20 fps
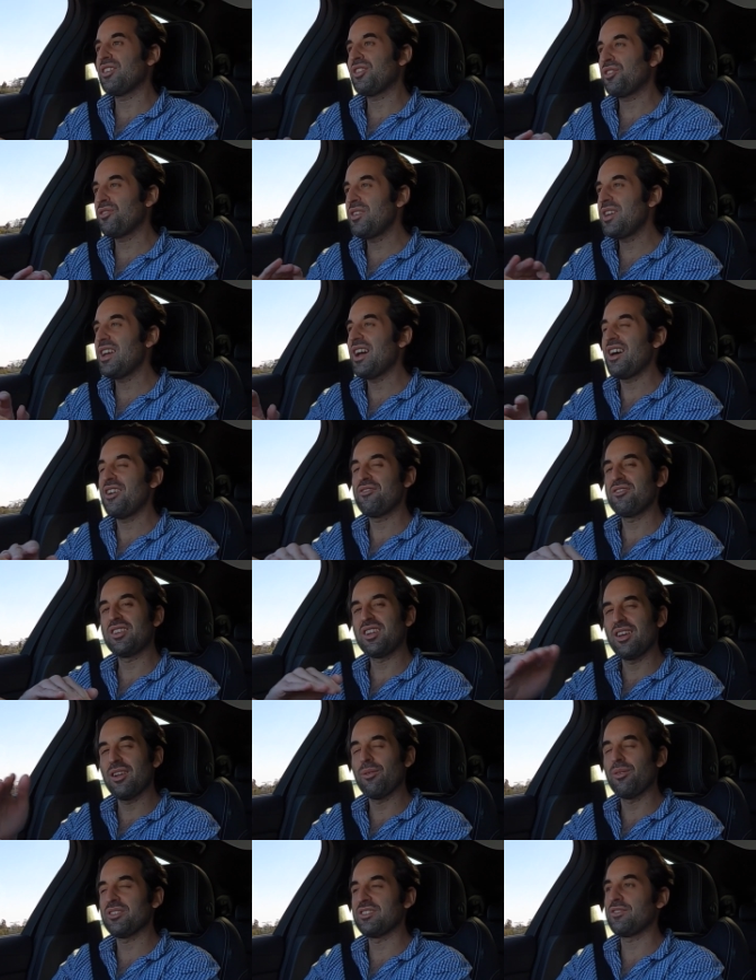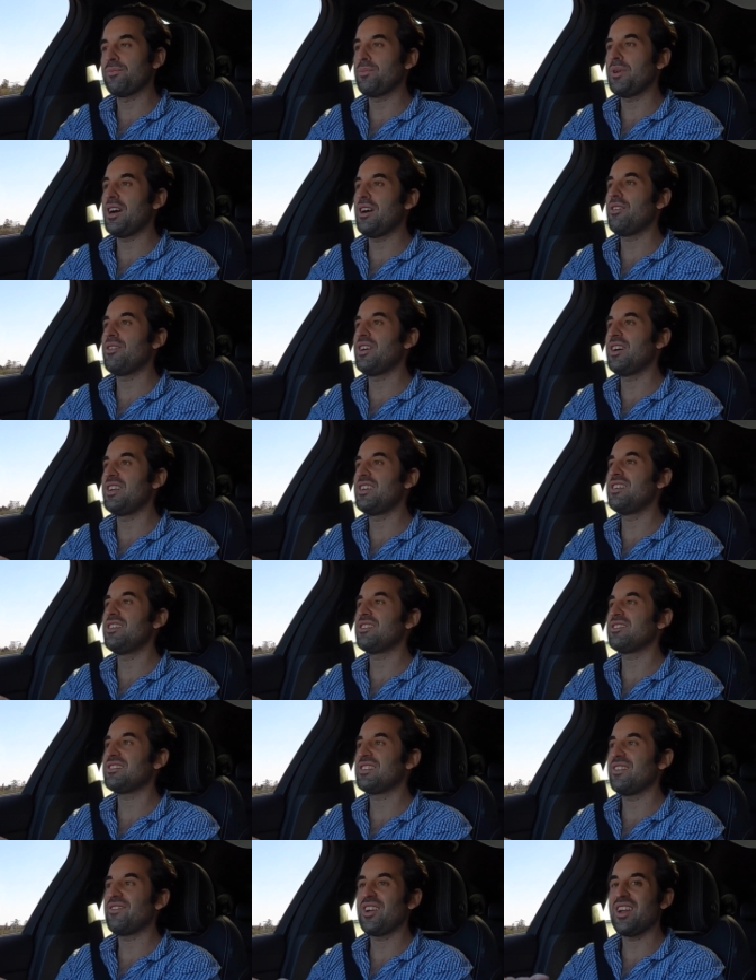300 kilowatts of power and near
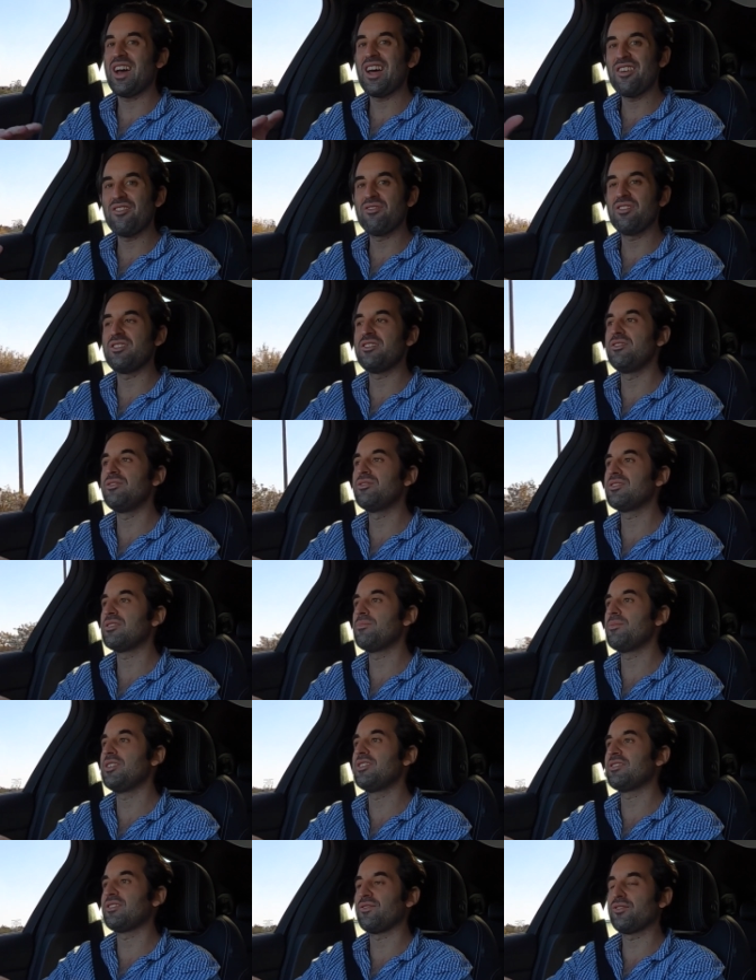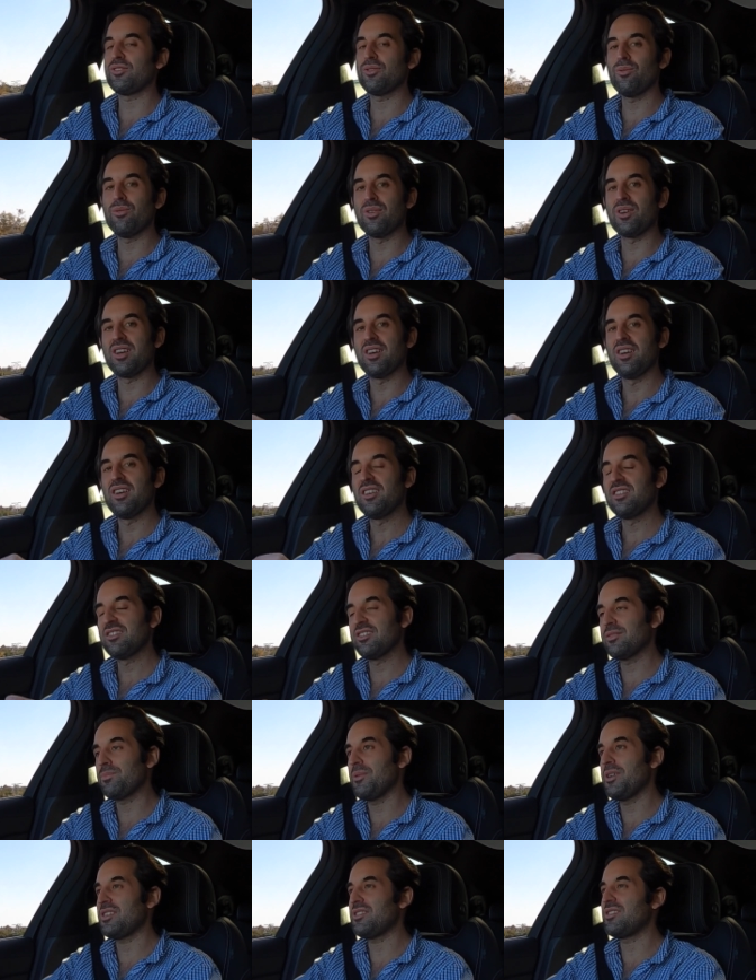700 newton meters of torque,
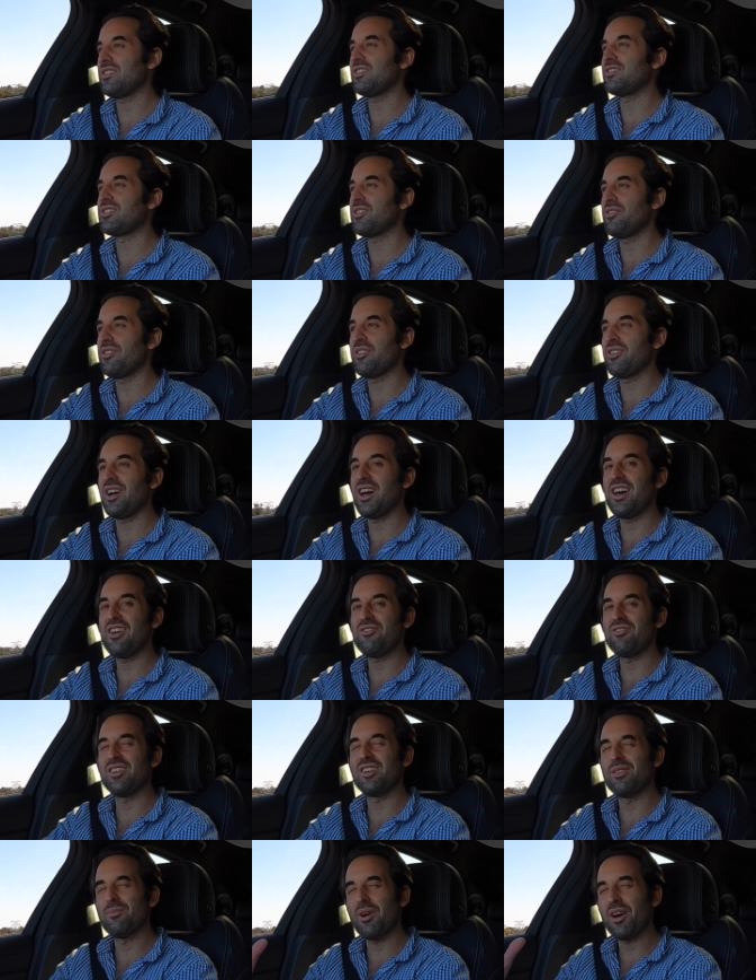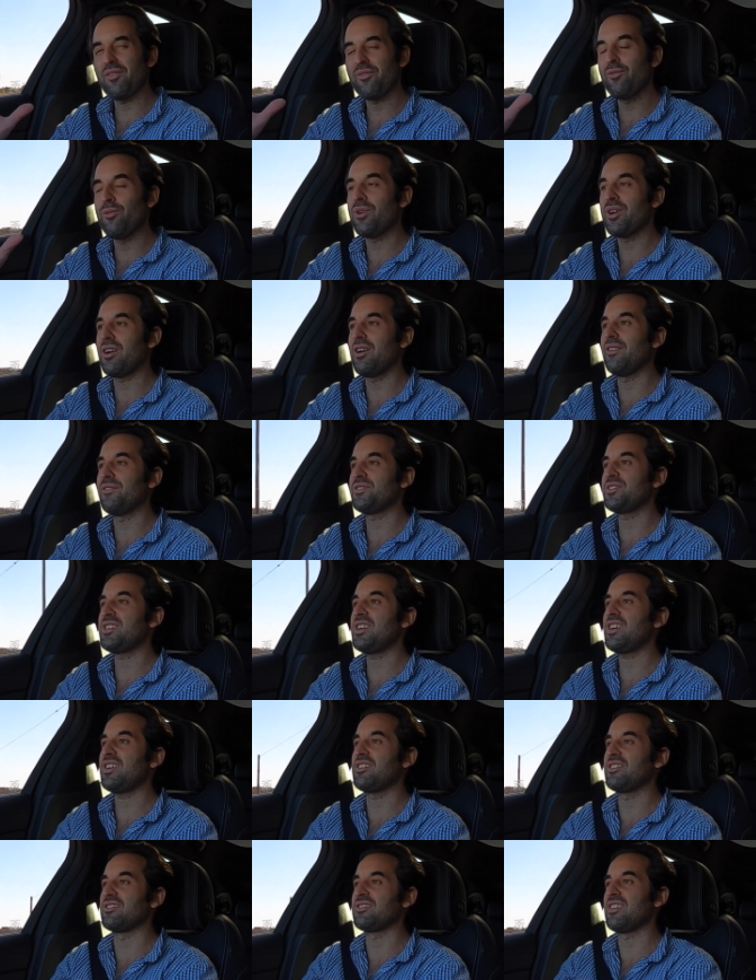dispatching 0 to 100 in about 4.5
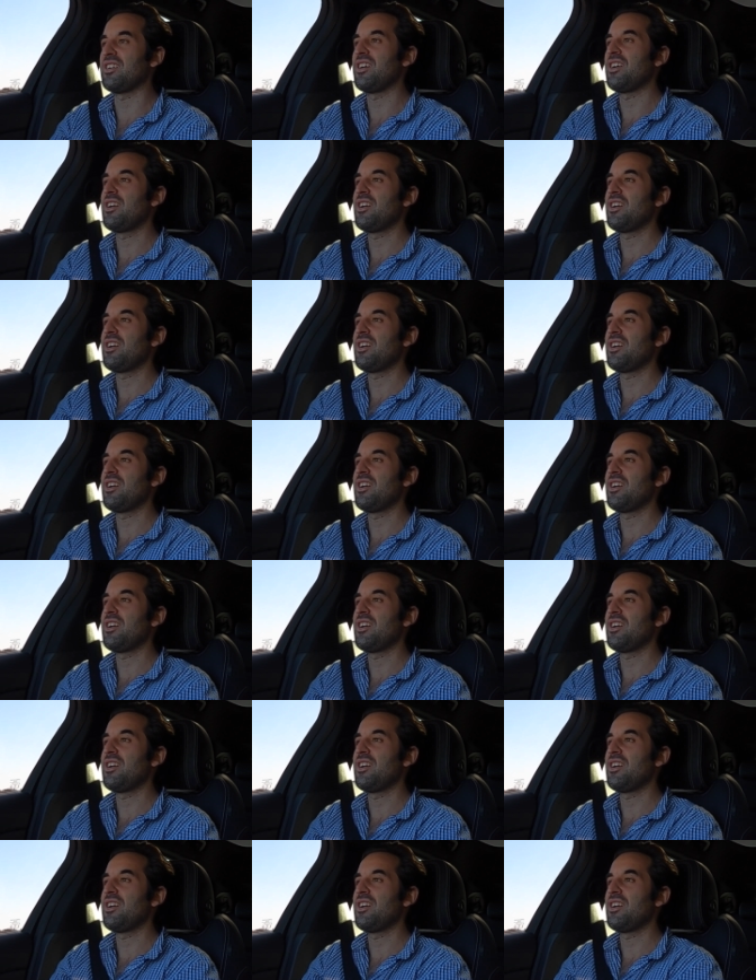seconds.